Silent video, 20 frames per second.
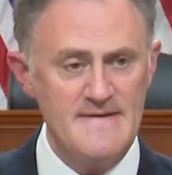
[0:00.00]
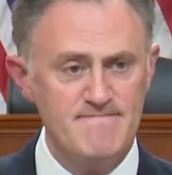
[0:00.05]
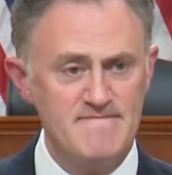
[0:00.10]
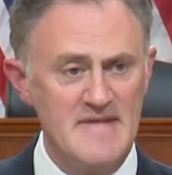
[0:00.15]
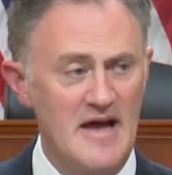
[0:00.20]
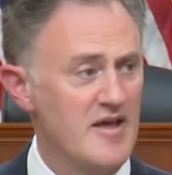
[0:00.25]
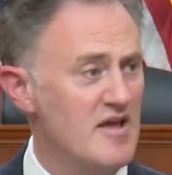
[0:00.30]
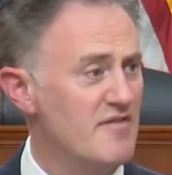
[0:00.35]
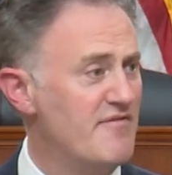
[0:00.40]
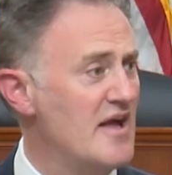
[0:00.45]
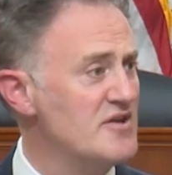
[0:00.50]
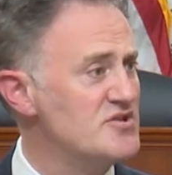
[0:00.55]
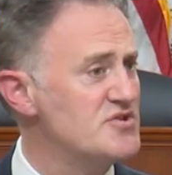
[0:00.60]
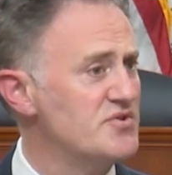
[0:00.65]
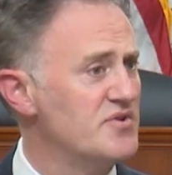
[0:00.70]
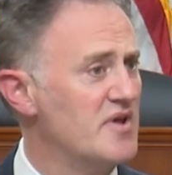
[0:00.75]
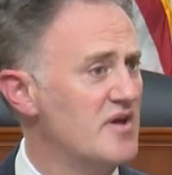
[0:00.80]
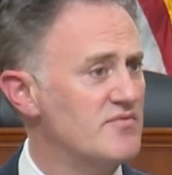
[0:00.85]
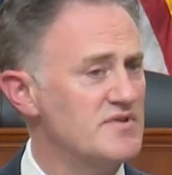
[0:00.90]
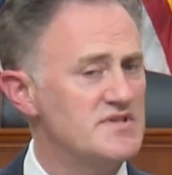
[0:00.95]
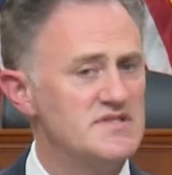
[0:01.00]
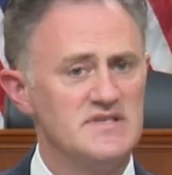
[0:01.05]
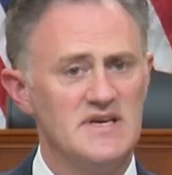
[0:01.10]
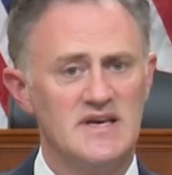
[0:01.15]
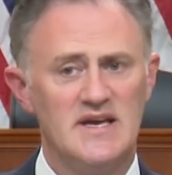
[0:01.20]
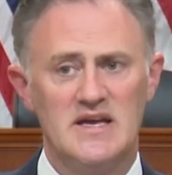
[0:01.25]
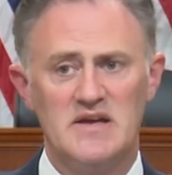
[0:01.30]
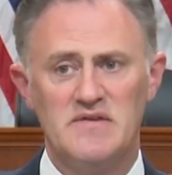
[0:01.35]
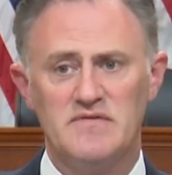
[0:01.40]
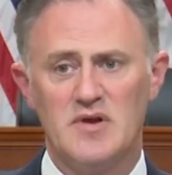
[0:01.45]
Now, he eventually
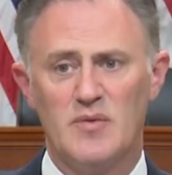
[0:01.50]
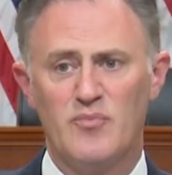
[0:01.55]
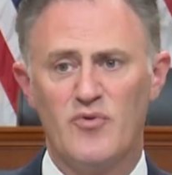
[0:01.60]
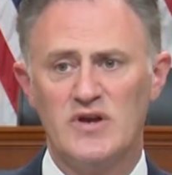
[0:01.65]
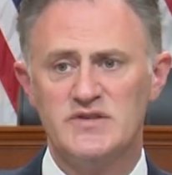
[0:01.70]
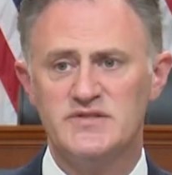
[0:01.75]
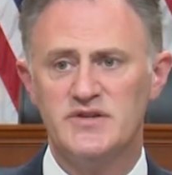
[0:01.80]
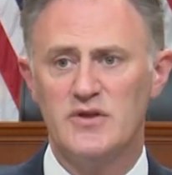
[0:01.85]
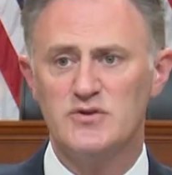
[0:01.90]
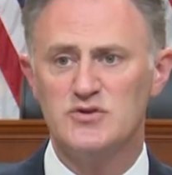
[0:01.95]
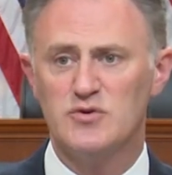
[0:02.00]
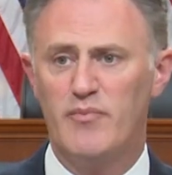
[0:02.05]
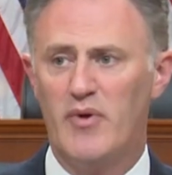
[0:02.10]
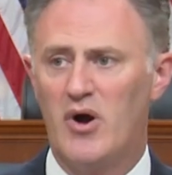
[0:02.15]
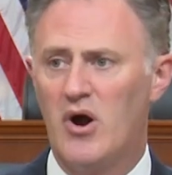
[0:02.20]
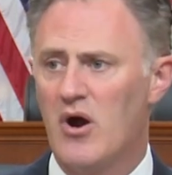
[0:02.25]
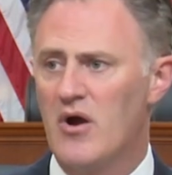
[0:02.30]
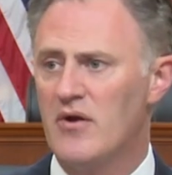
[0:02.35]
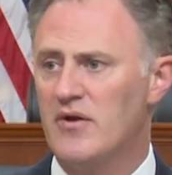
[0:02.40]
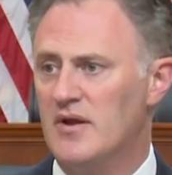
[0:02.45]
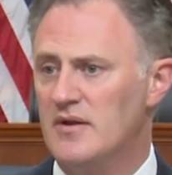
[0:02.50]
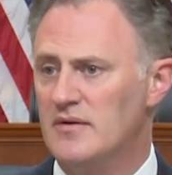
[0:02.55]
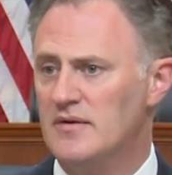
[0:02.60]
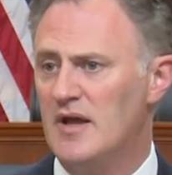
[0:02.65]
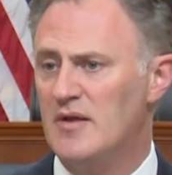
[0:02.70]
received a presidential pardon,